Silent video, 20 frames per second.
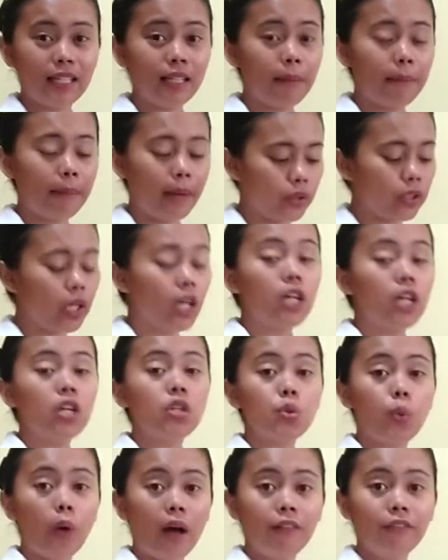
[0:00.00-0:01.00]
at about
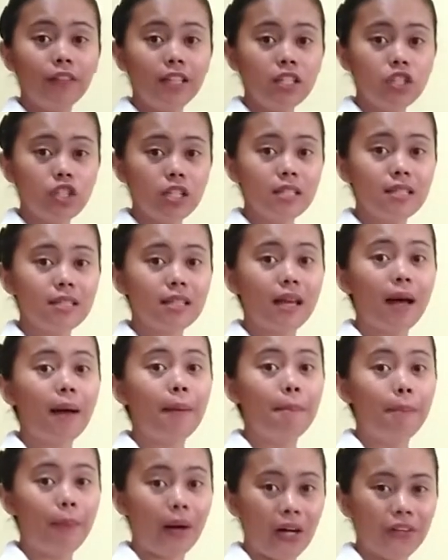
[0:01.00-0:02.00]
12 inches
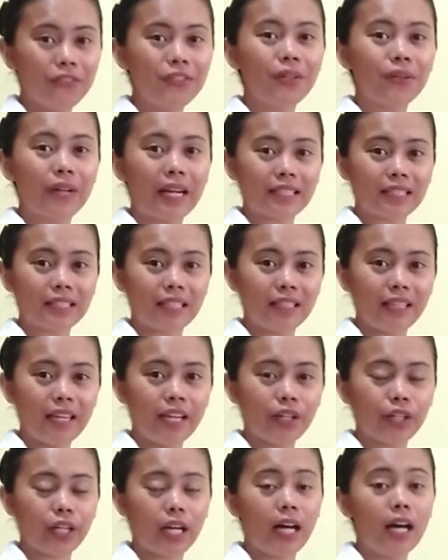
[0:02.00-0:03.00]
above the rectal
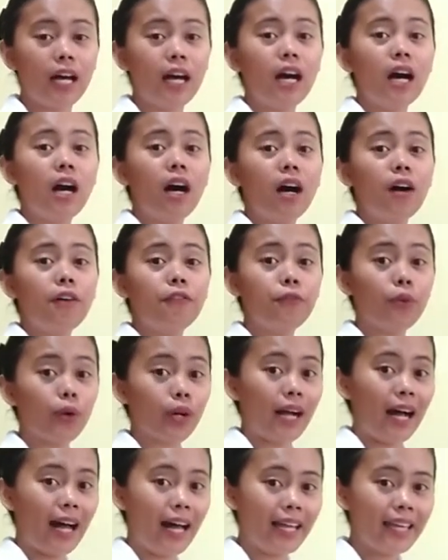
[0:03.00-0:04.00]
area.
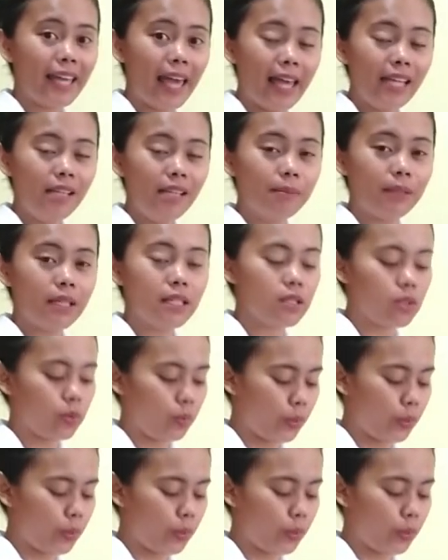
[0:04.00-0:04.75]
For high enemas,